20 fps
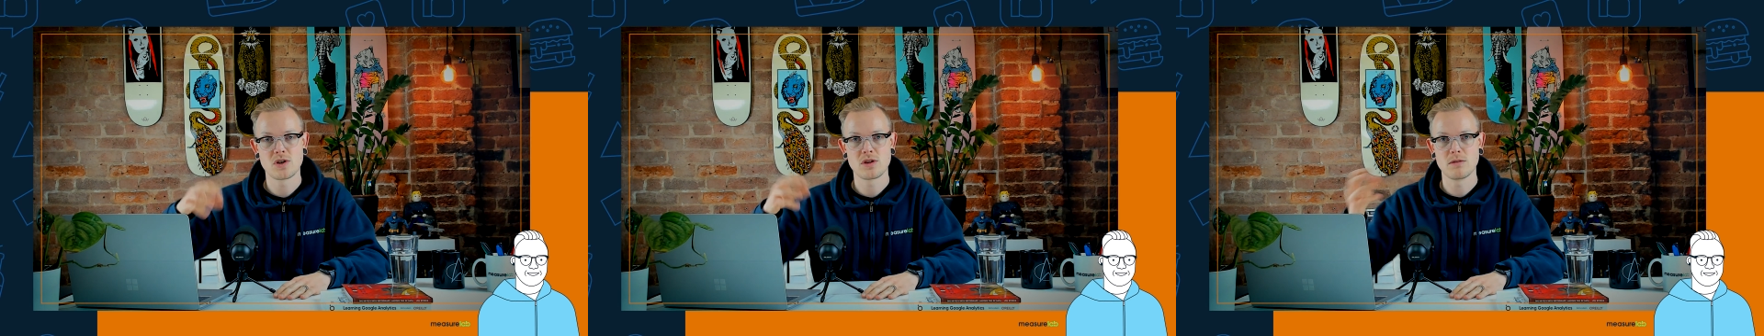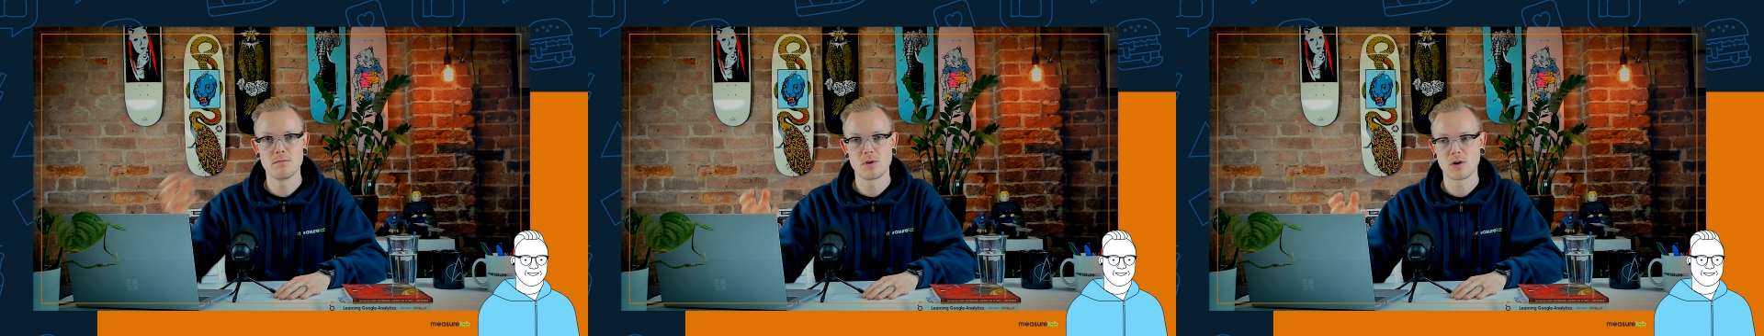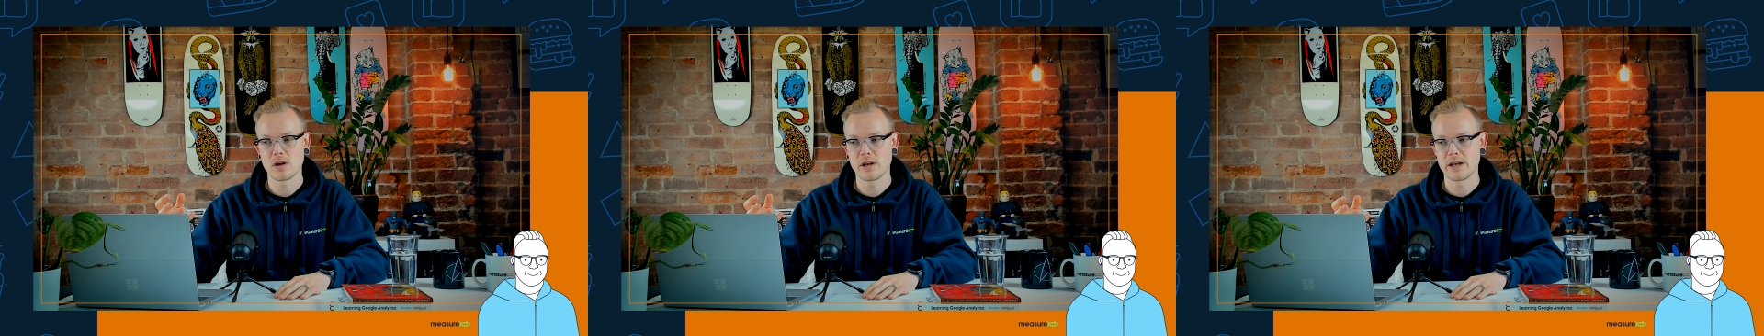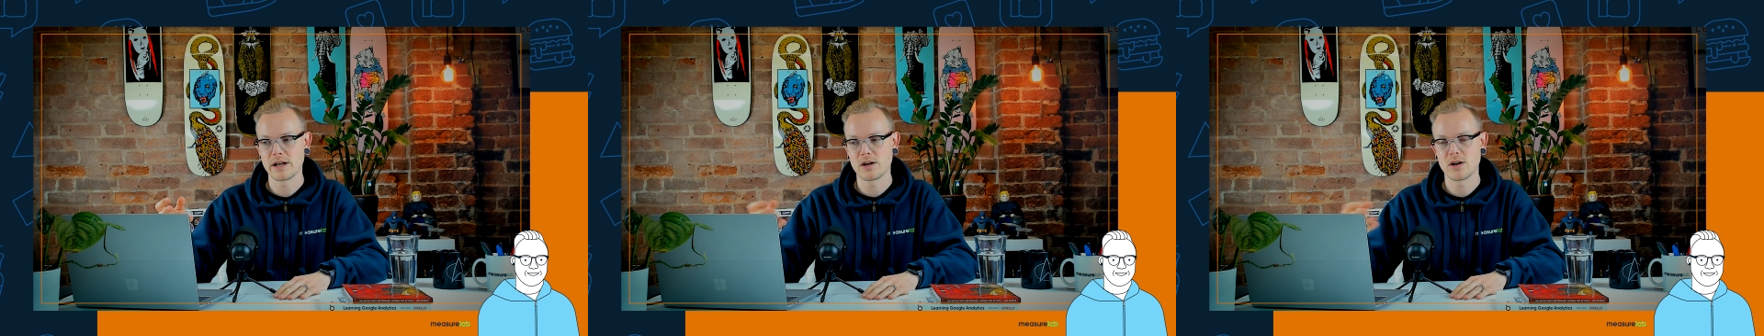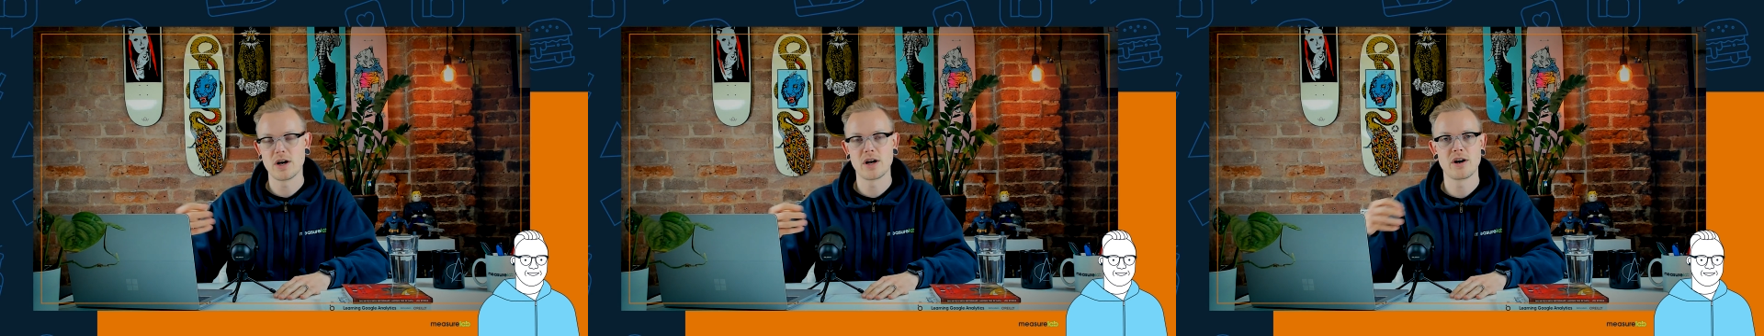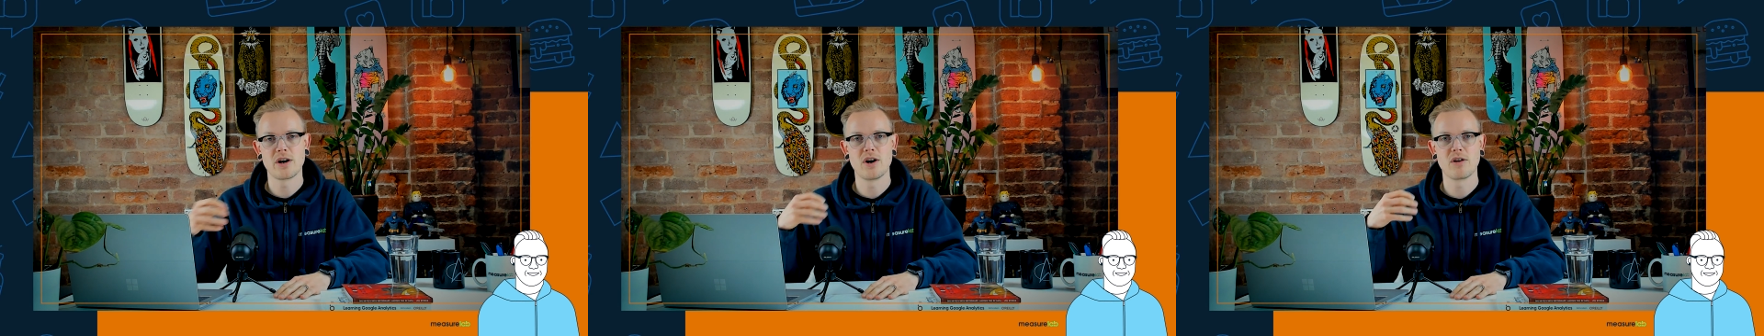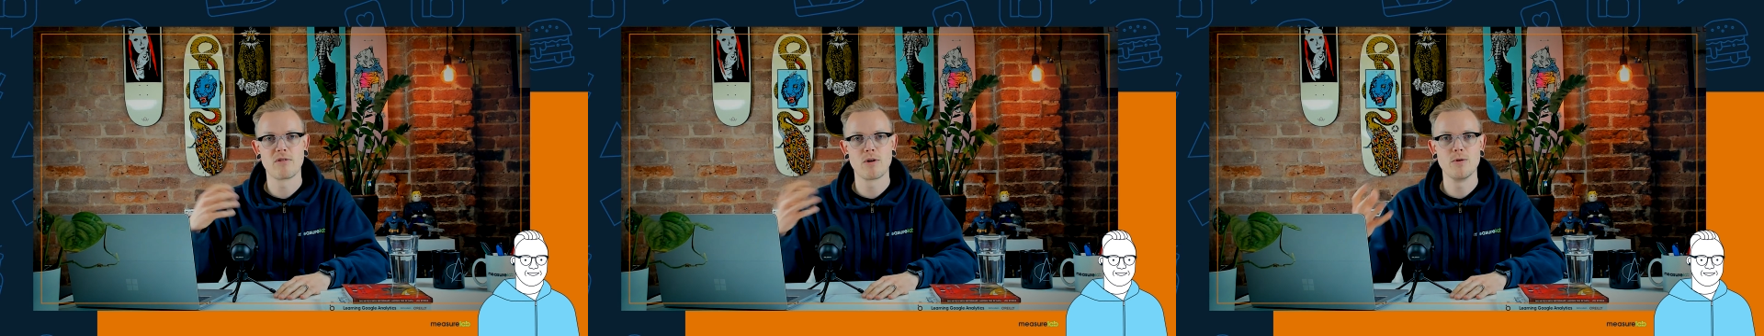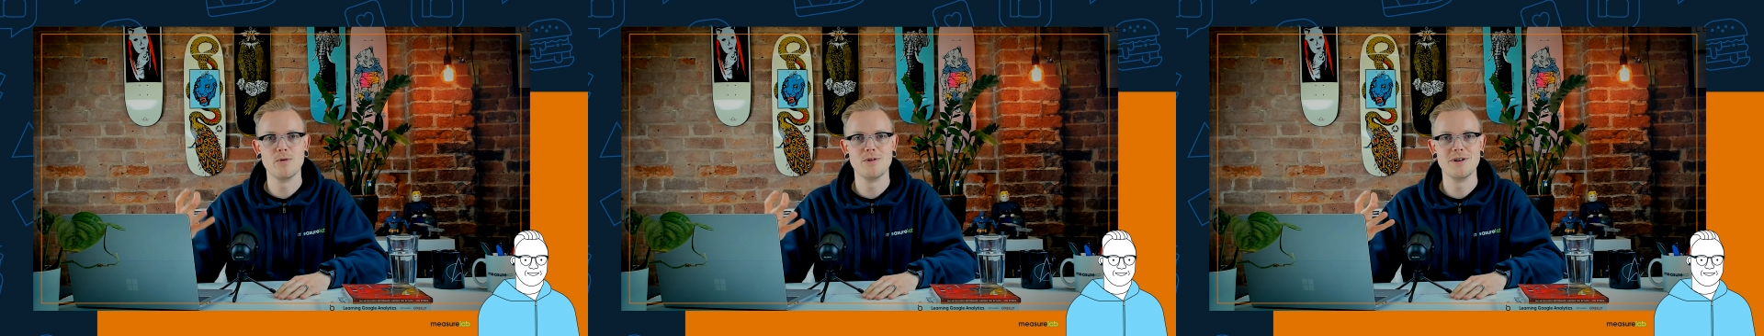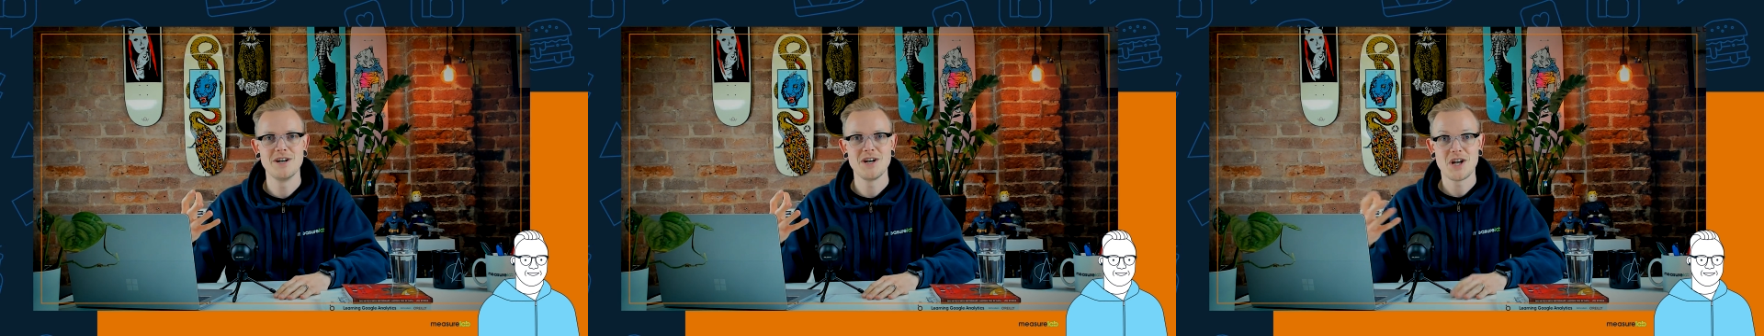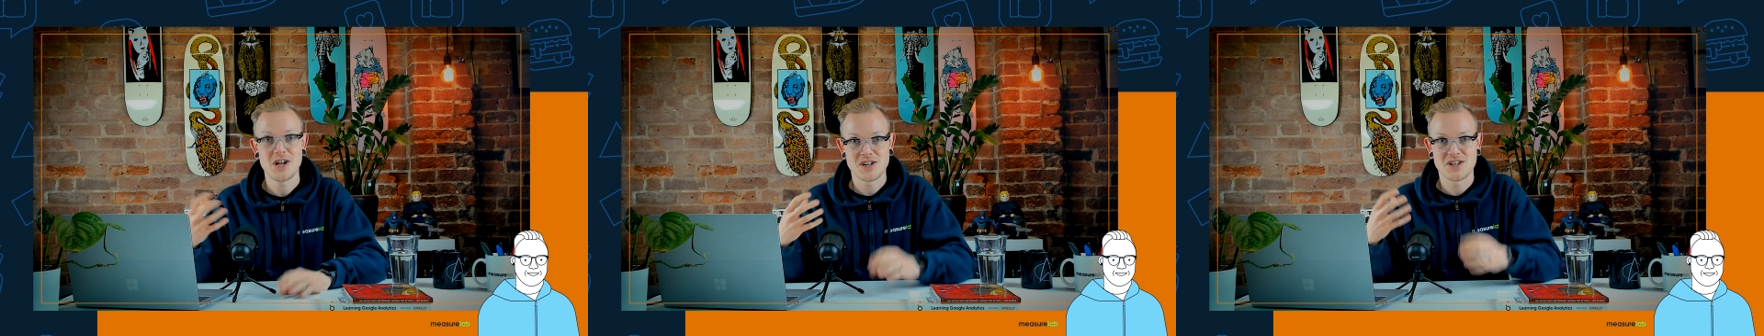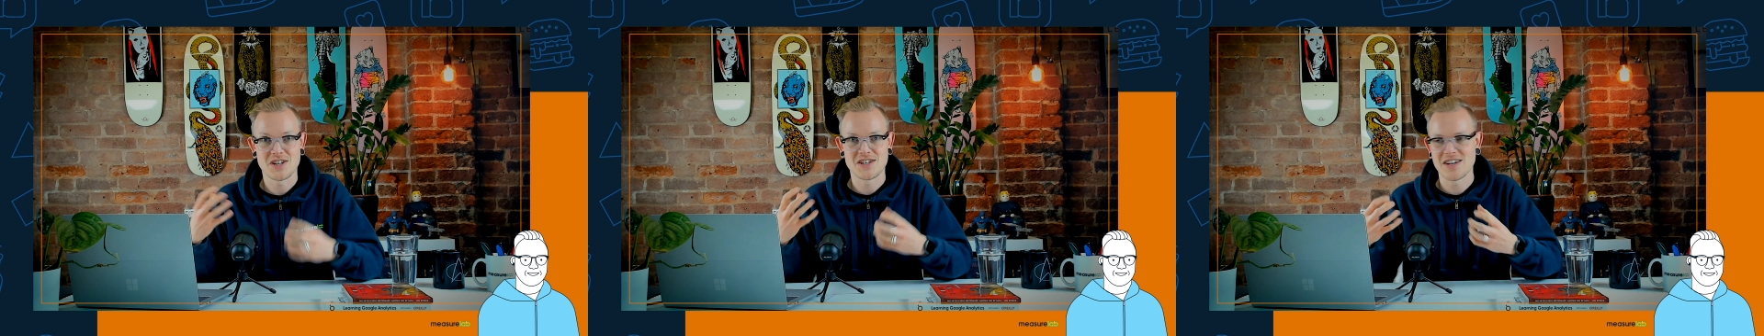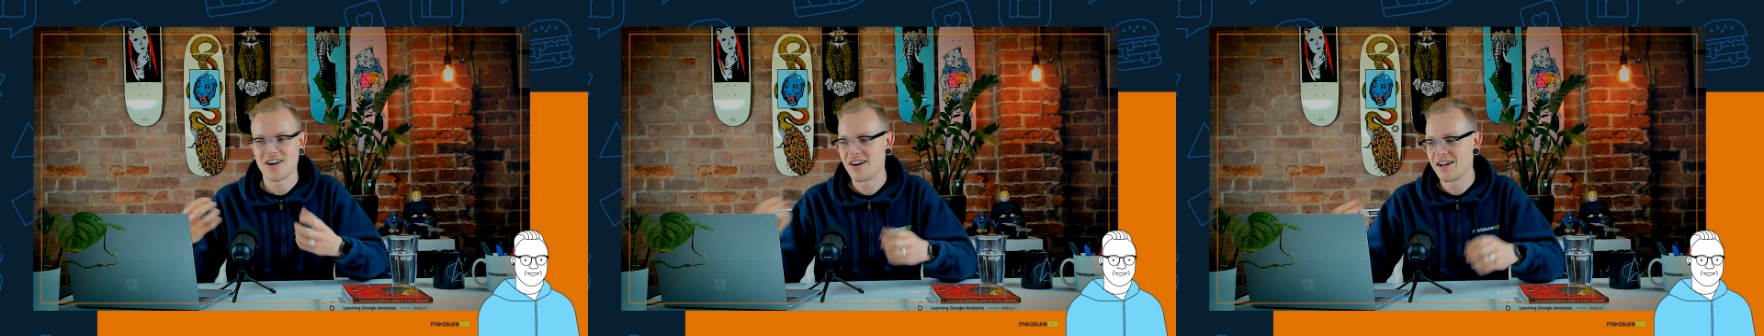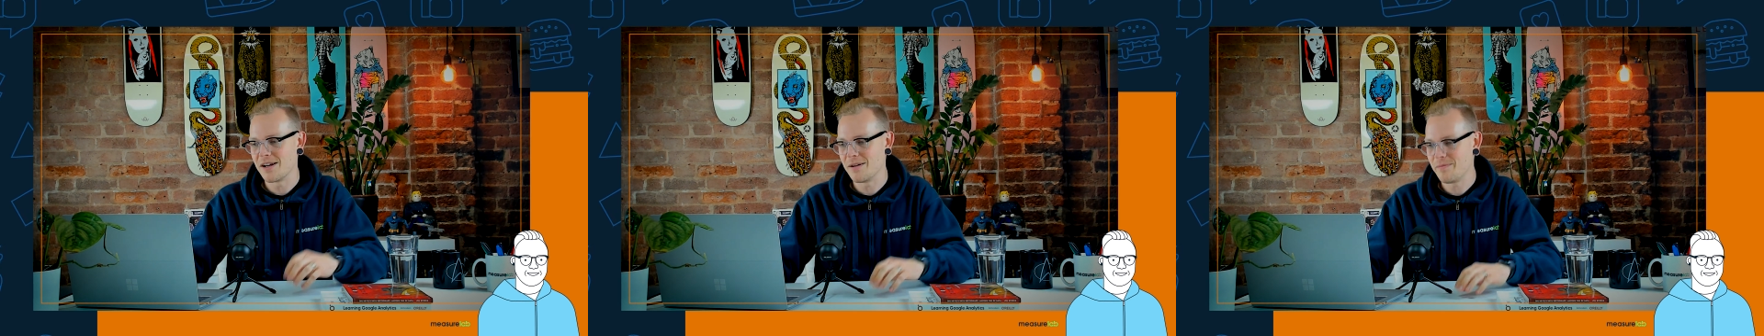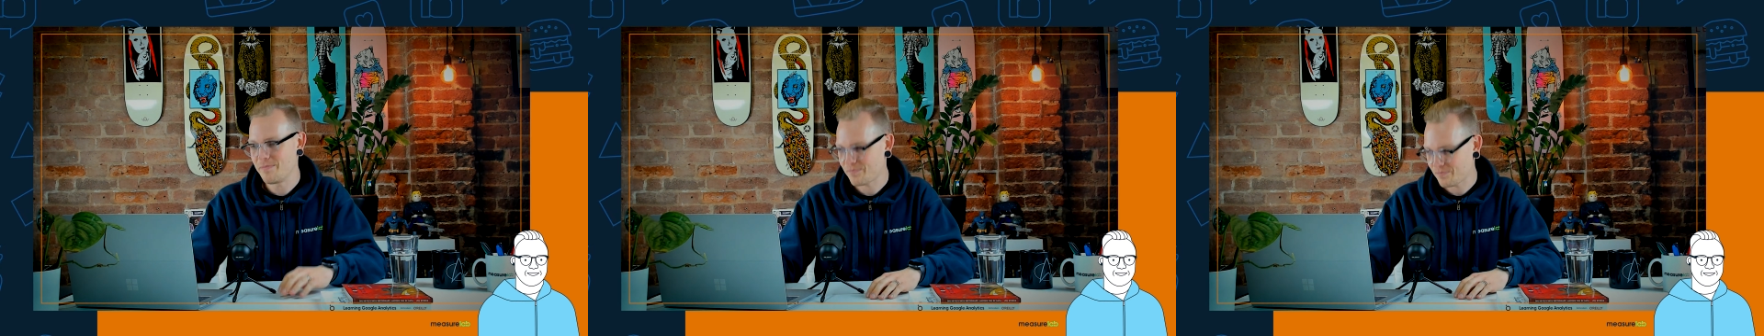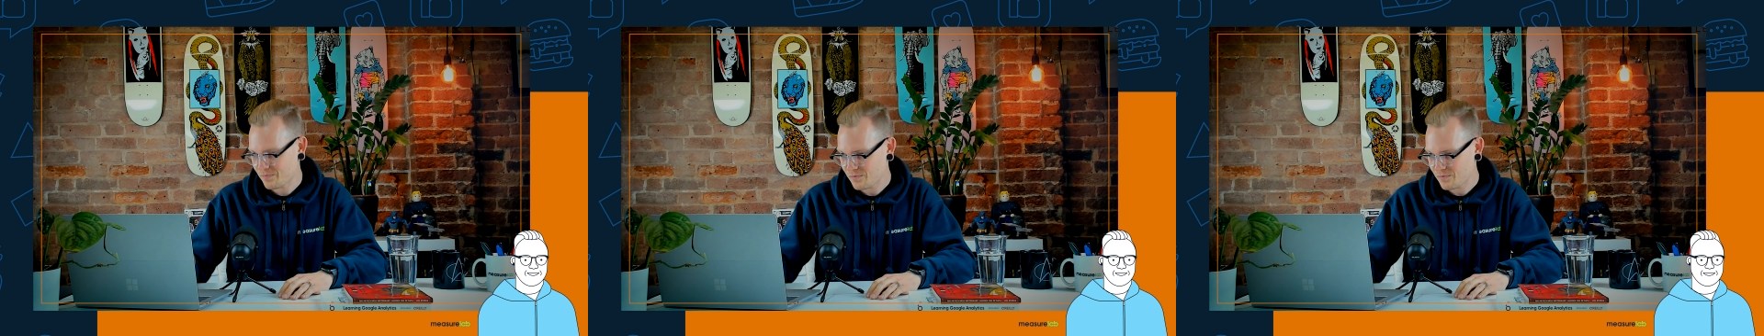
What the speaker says: the modeling at our own desire.